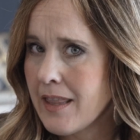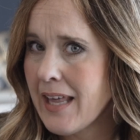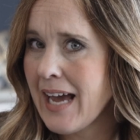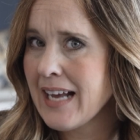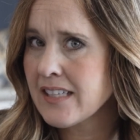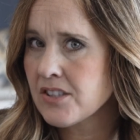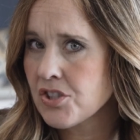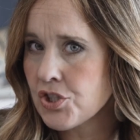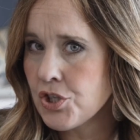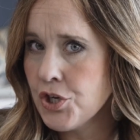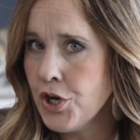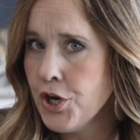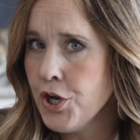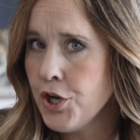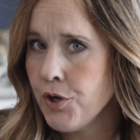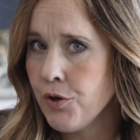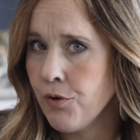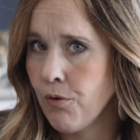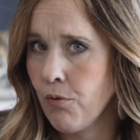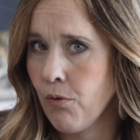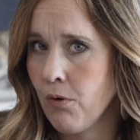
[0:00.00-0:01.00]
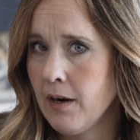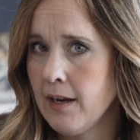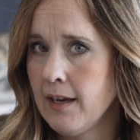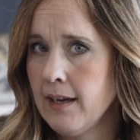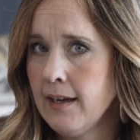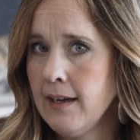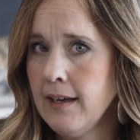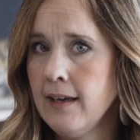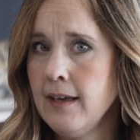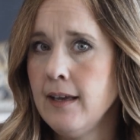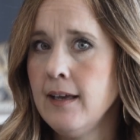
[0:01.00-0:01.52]
That's new.
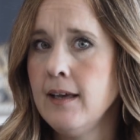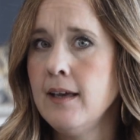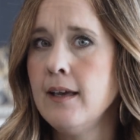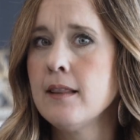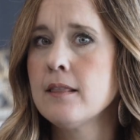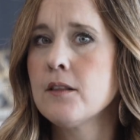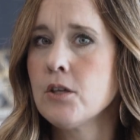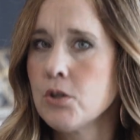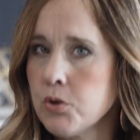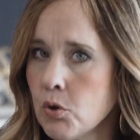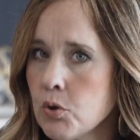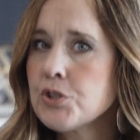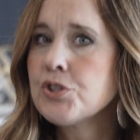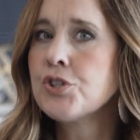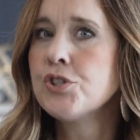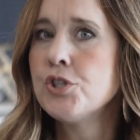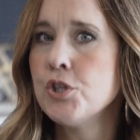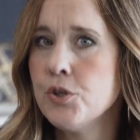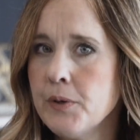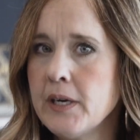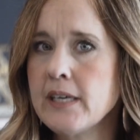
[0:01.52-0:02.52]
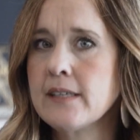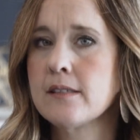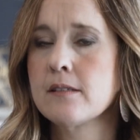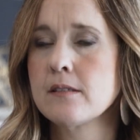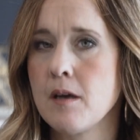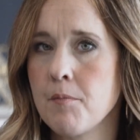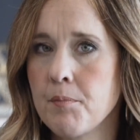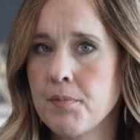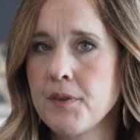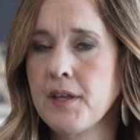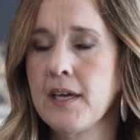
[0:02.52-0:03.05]
The Lord's doing
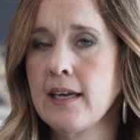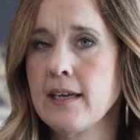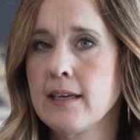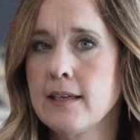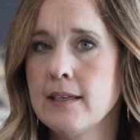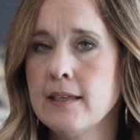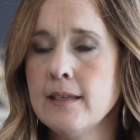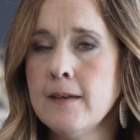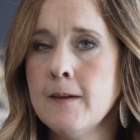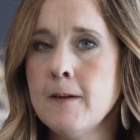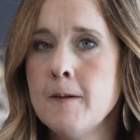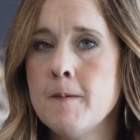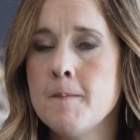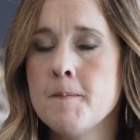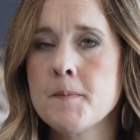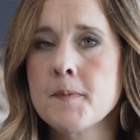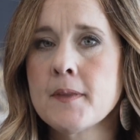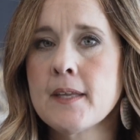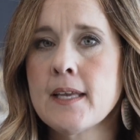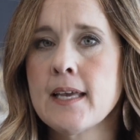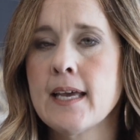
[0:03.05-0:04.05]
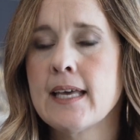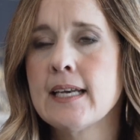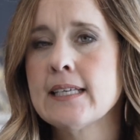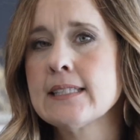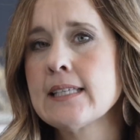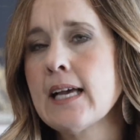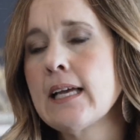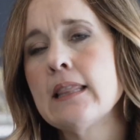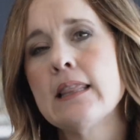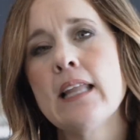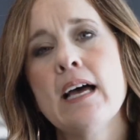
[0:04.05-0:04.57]
something. And
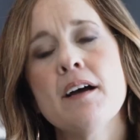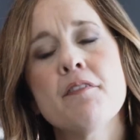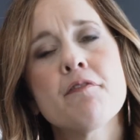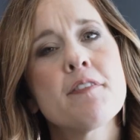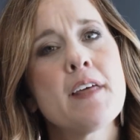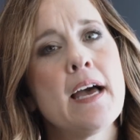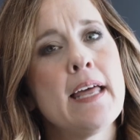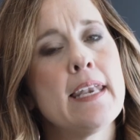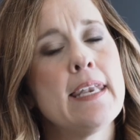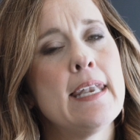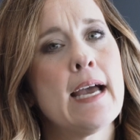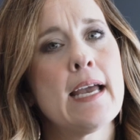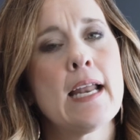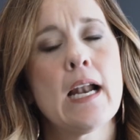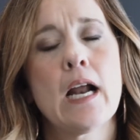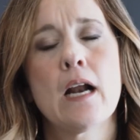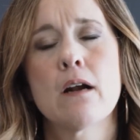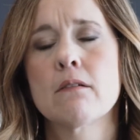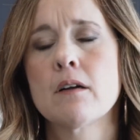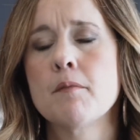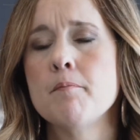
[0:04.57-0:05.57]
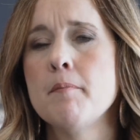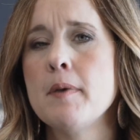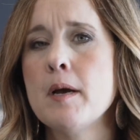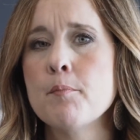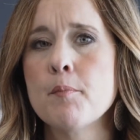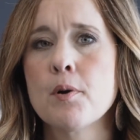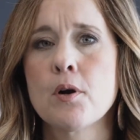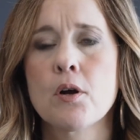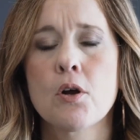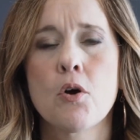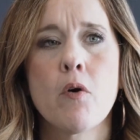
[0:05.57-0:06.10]
as I left that night, I
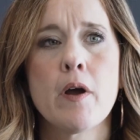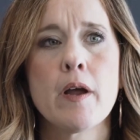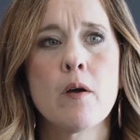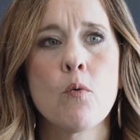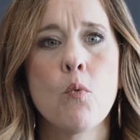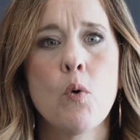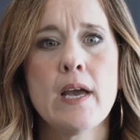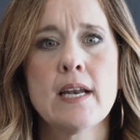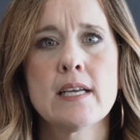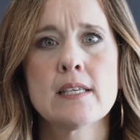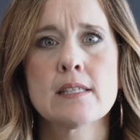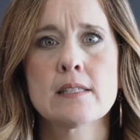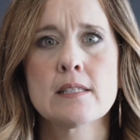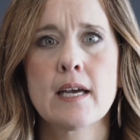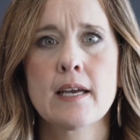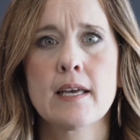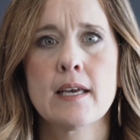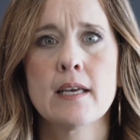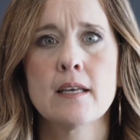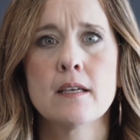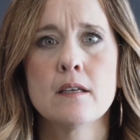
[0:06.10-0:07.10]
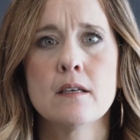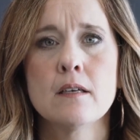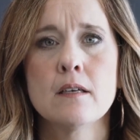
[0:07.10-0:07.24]
remember going, wait a second.